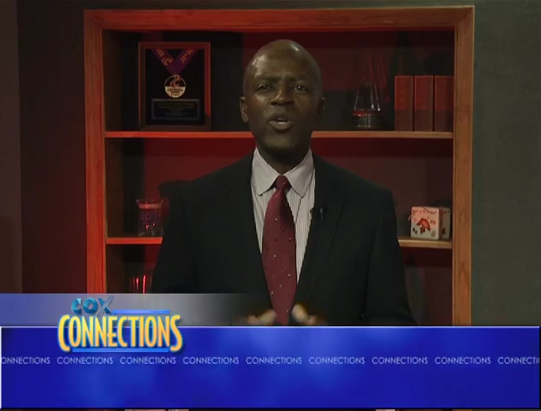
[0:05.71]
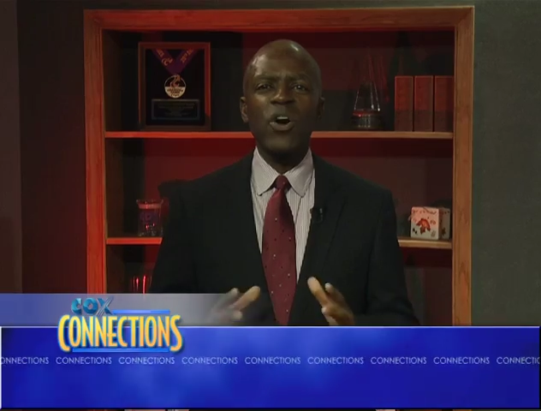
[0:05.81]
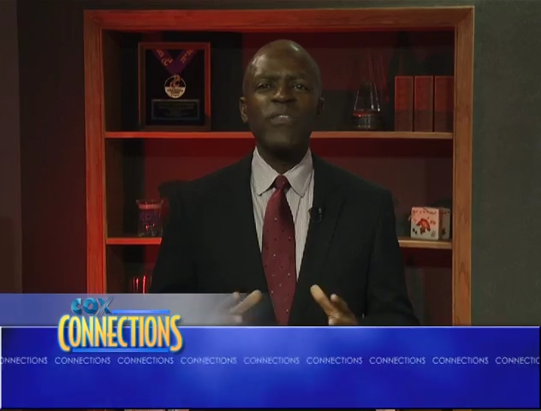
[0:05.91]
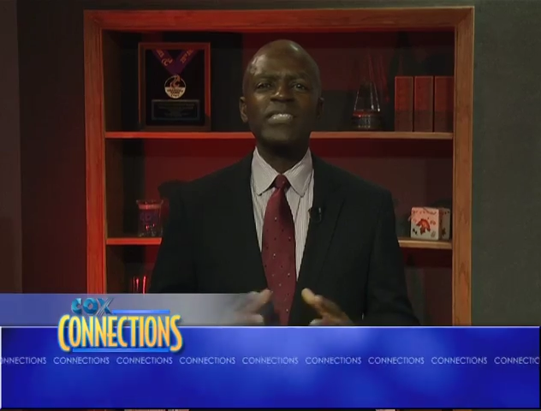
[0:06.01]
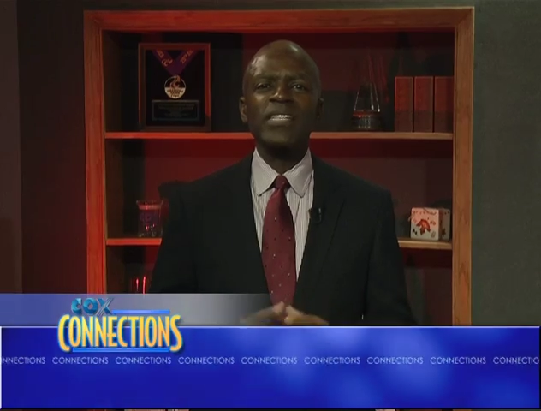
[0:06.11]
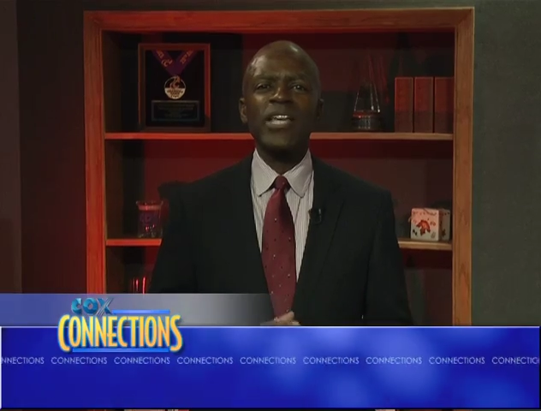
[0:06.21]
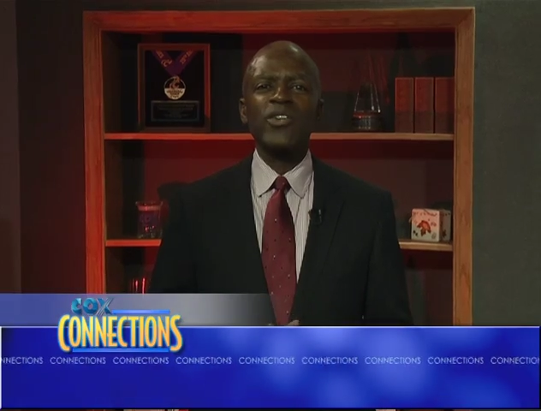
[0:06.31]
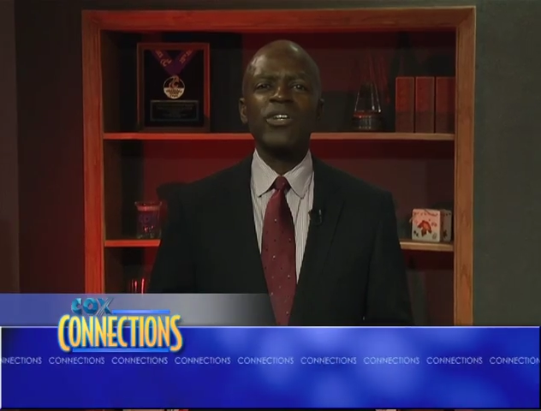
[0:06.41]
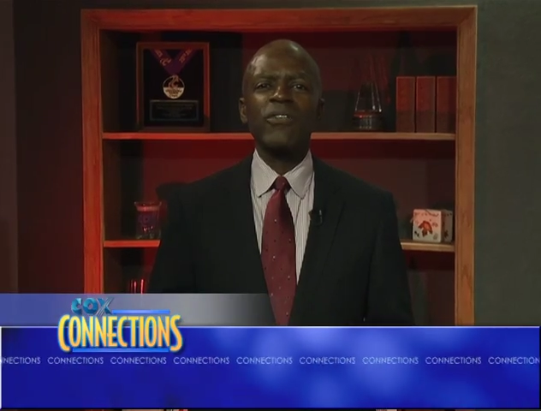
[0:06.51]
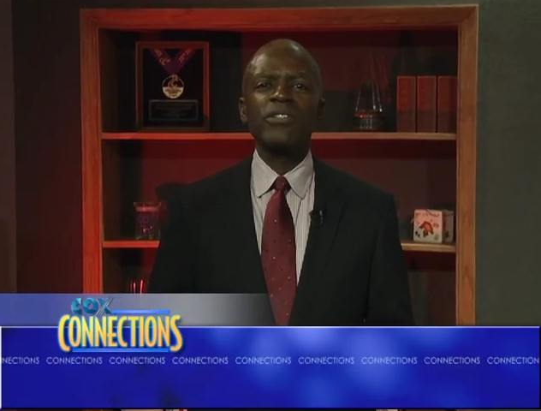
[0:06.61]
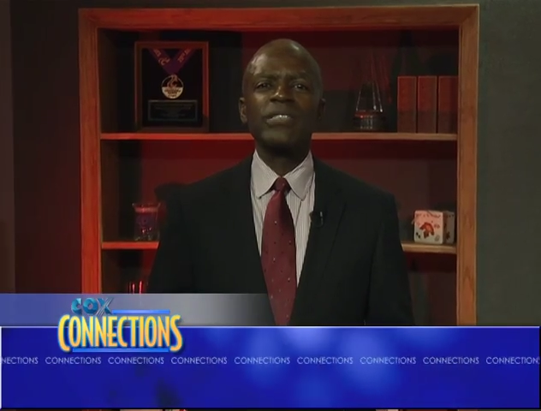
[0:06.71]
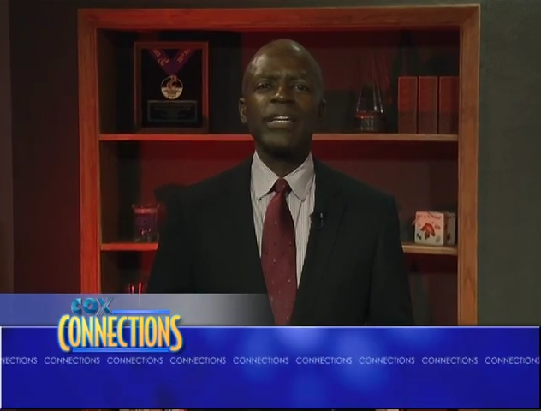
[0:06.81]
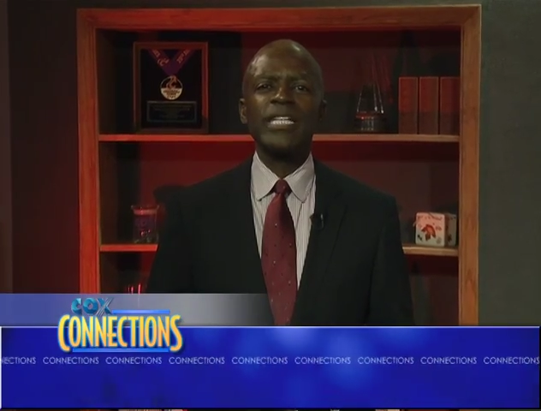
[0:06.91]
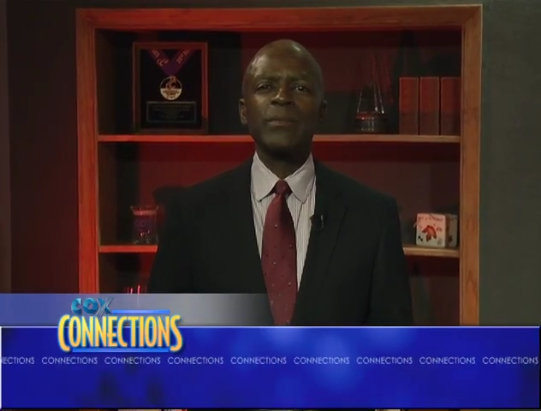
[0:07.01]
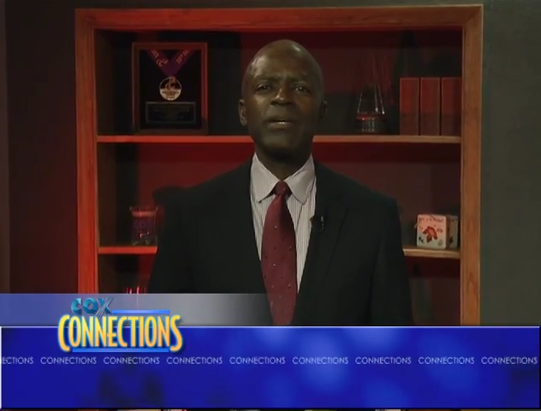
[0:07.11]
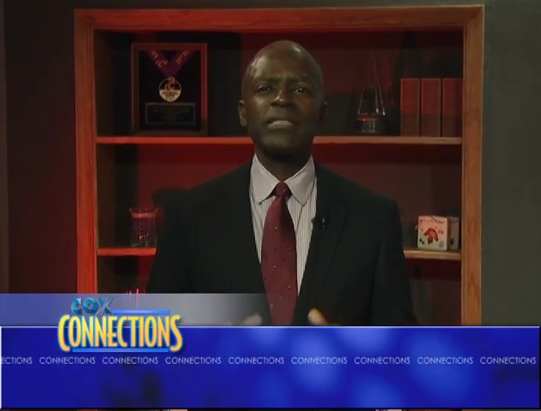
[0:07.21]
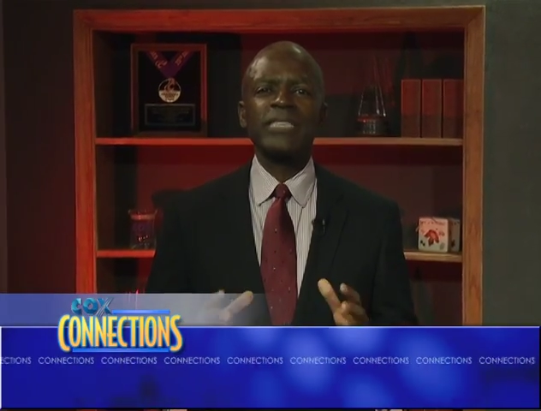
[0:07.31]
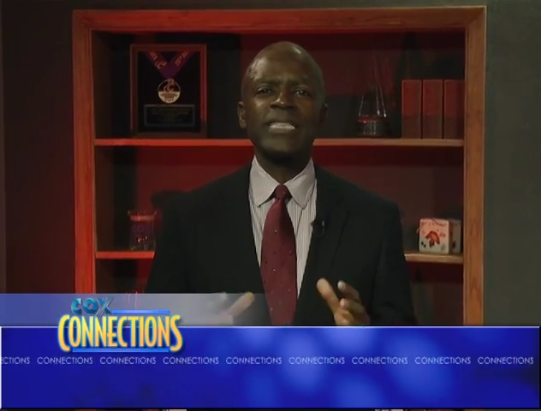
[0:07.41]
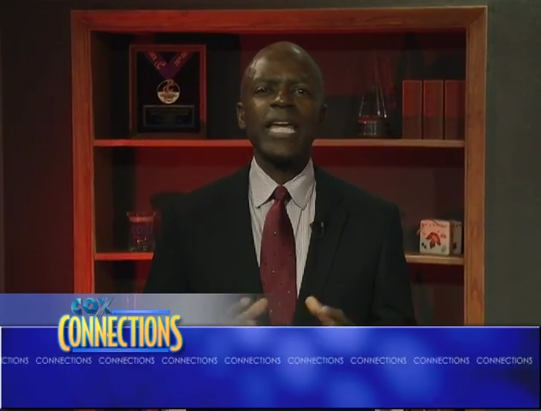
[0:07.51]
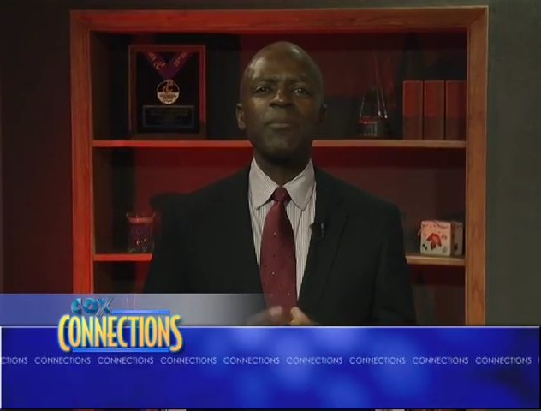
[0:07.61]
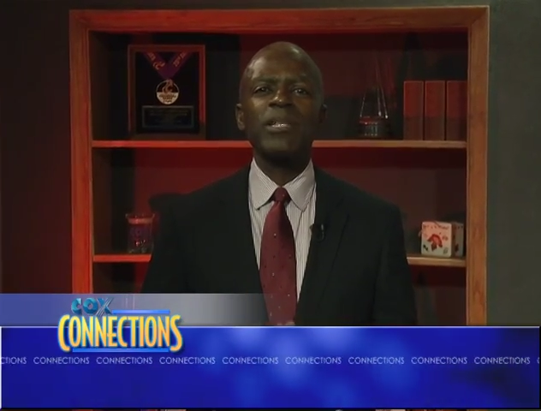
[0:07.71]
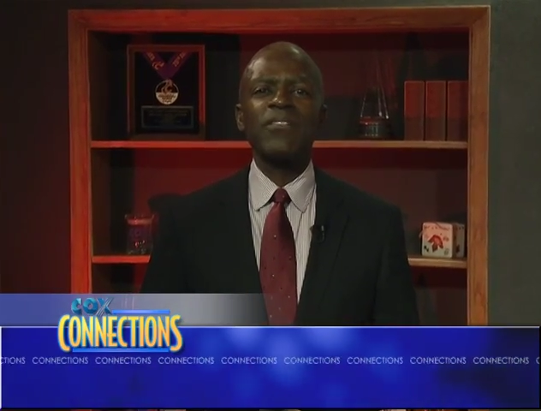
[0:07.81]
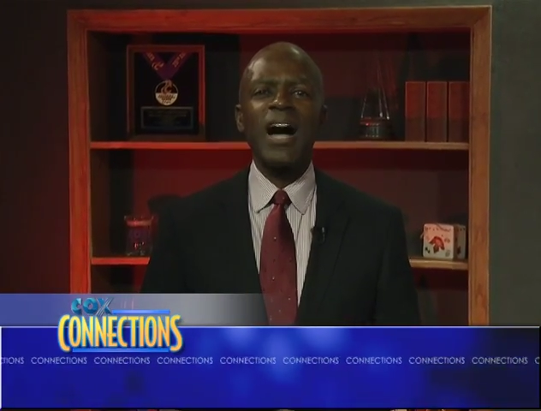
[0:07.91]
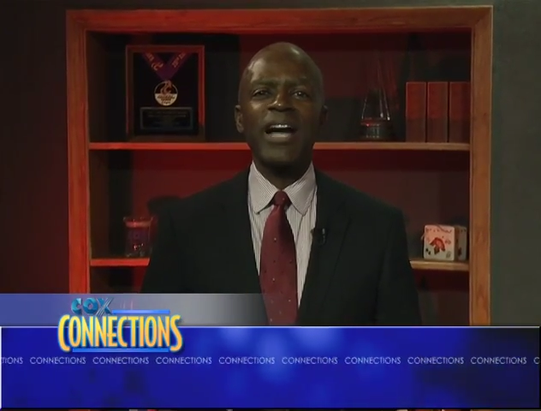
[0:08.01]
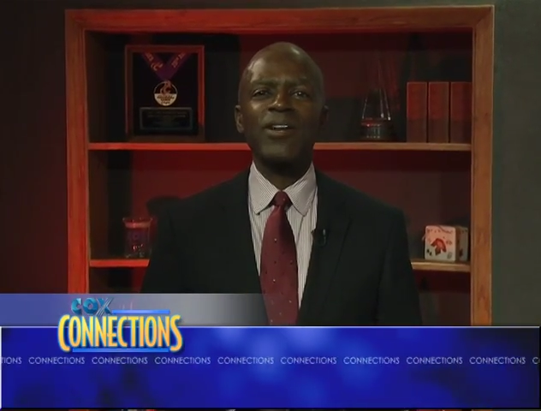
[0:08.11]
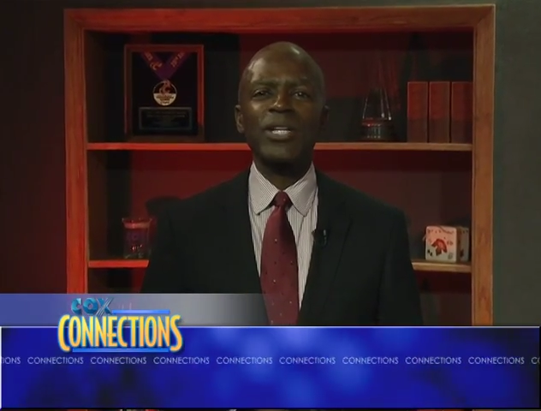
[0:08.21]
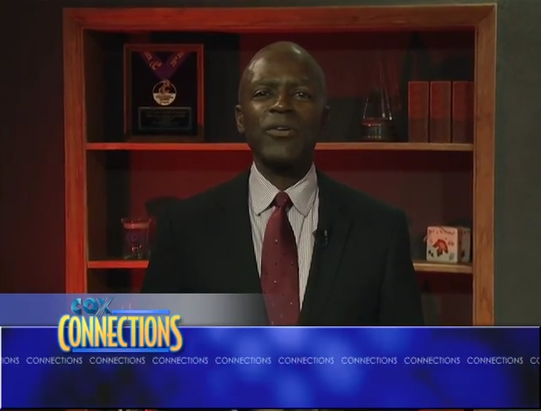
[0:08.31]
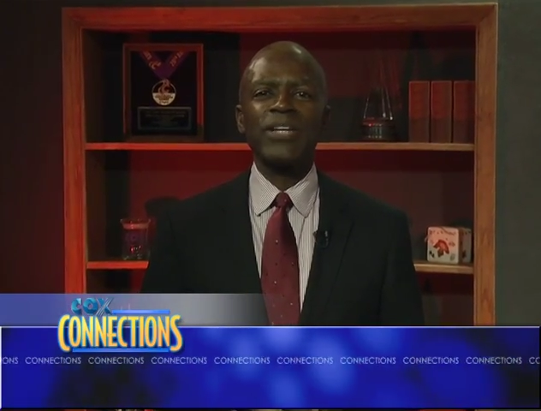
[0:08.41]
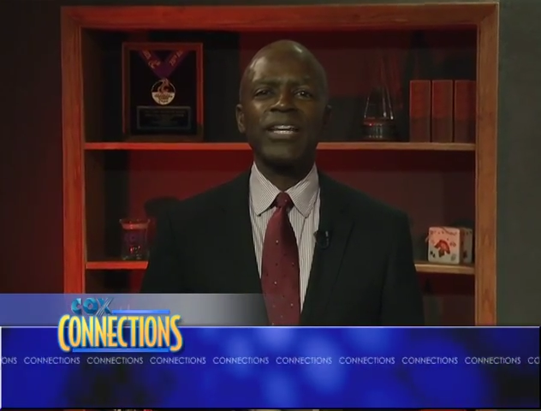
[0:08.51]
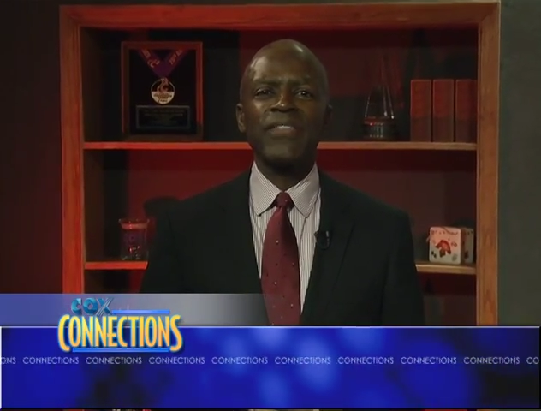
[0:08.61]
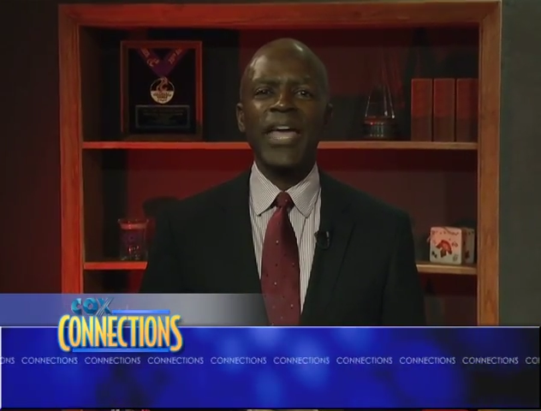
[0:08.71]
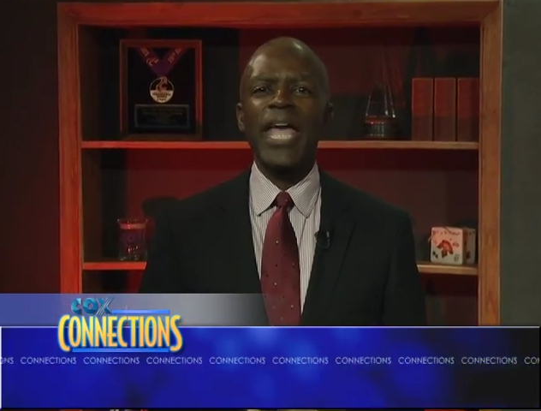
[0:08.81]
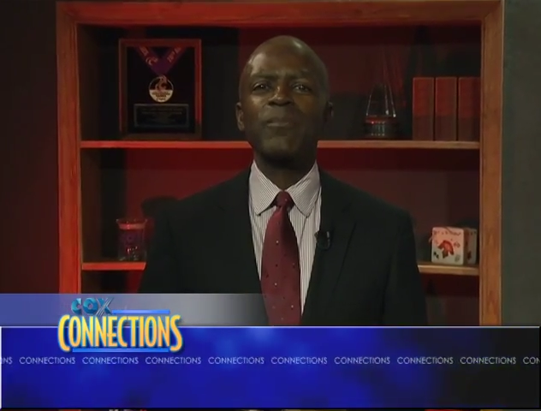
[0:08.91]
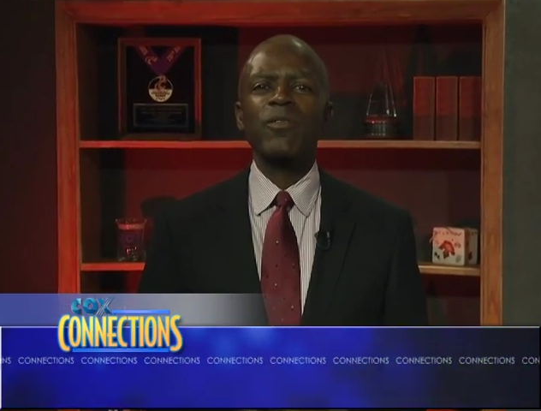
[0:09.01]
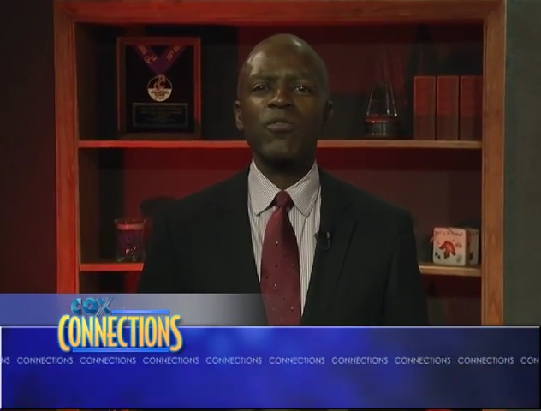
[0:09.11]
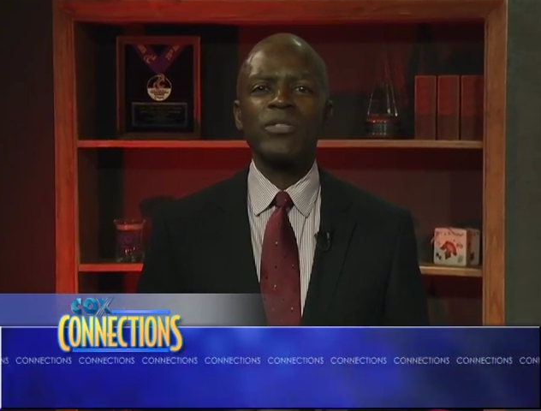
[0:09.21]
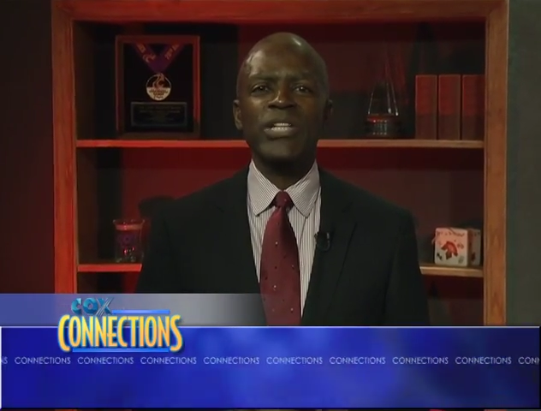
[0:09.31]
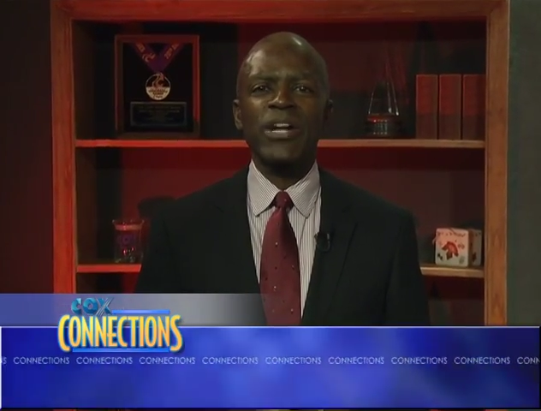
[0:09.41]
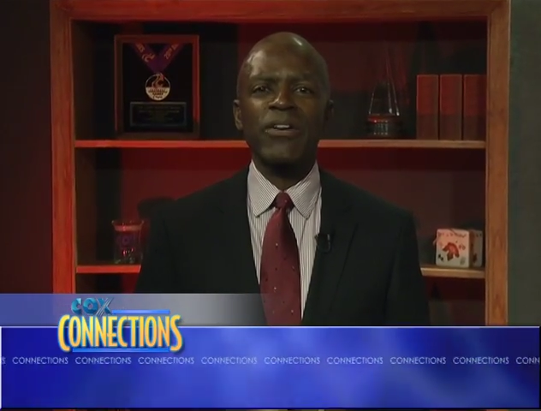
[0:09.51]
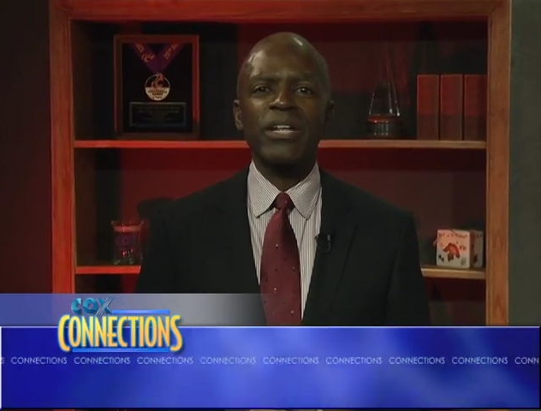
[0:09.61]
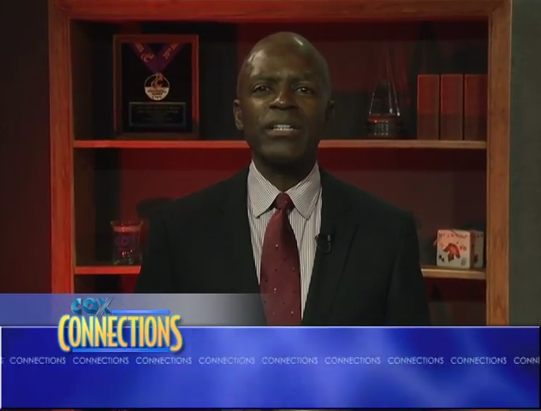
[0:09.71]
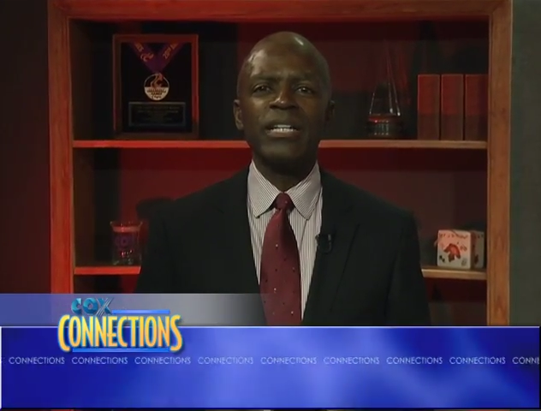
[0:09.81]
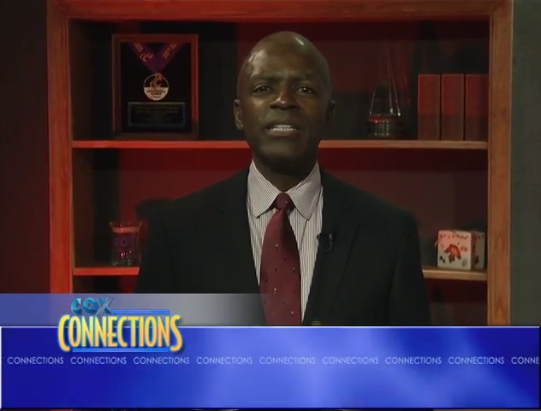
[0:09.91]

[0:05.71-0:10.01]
Norfolk State University has been a staple of higher learning in the Hampton Roads area